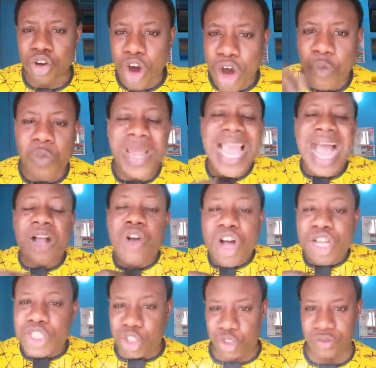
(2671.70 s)
God, we are
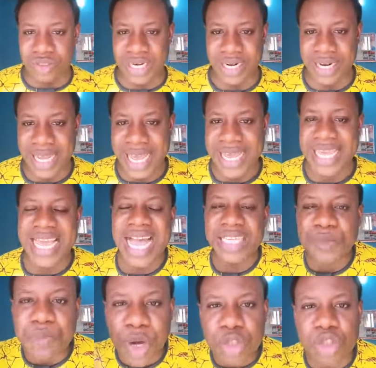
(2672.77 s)
God's children. He
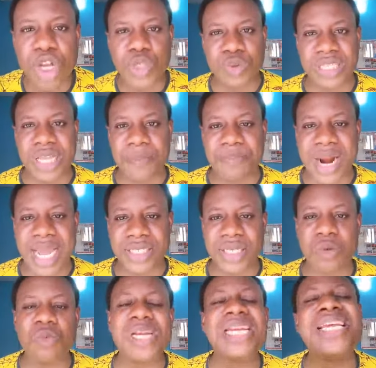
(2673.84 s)
has bought us with a
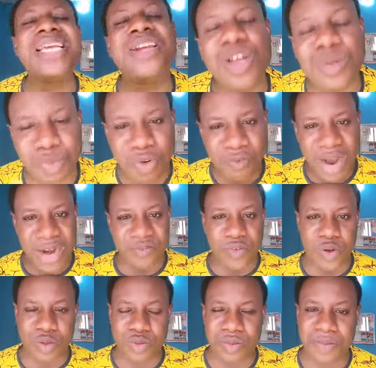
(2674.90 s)
price. Will he not provide
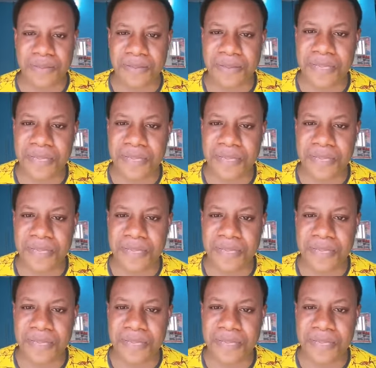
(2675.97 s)
for you?